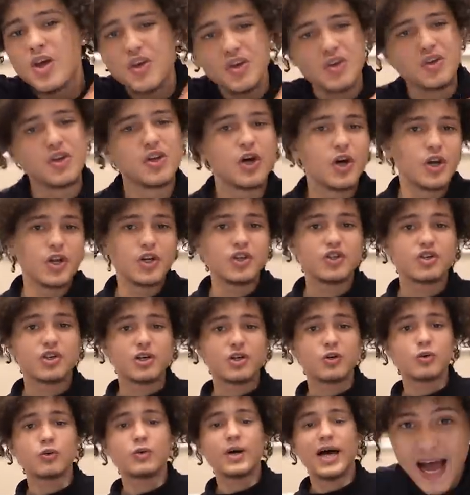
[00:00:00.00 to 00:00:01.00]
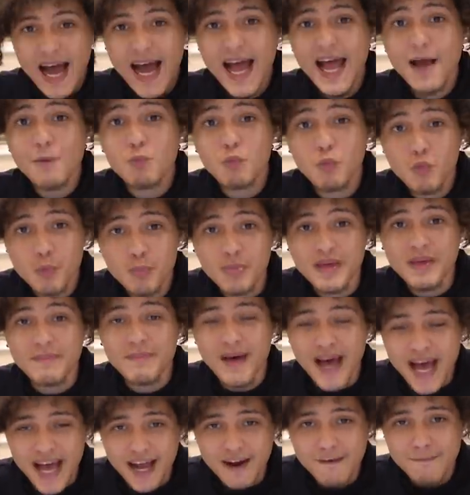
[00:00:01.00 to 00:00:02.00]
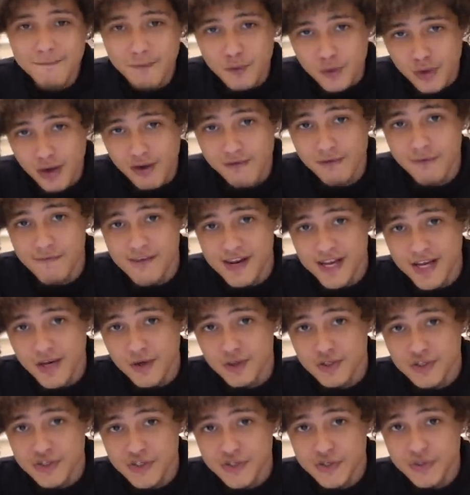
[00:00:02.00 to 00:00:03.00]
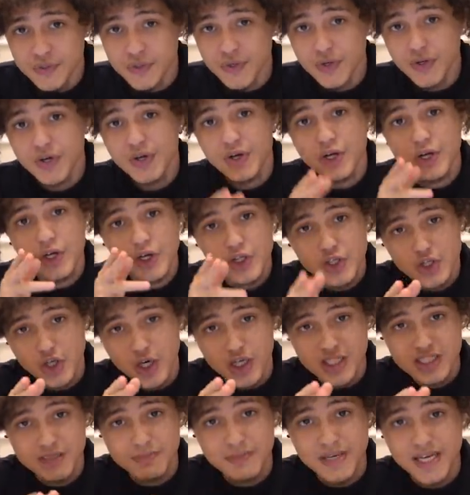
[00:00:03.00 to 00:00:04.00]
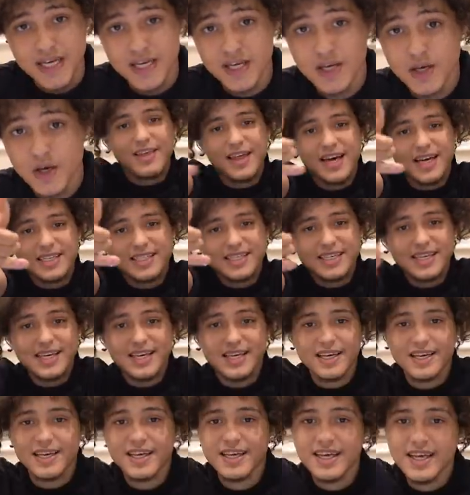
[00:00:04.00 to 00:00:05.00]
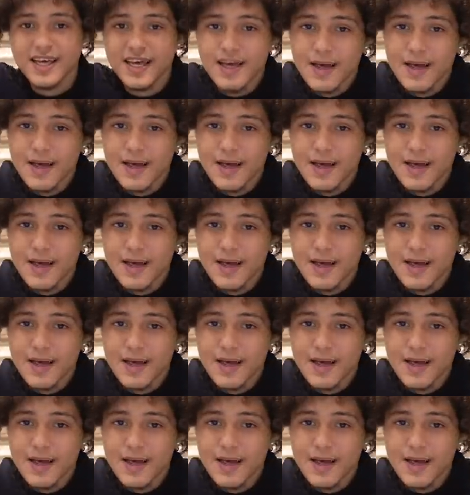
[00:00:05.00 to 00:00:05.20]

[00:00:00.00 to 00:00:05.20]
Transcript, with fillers: You know the drill. I will be back for another video soon. Trust me. That's it.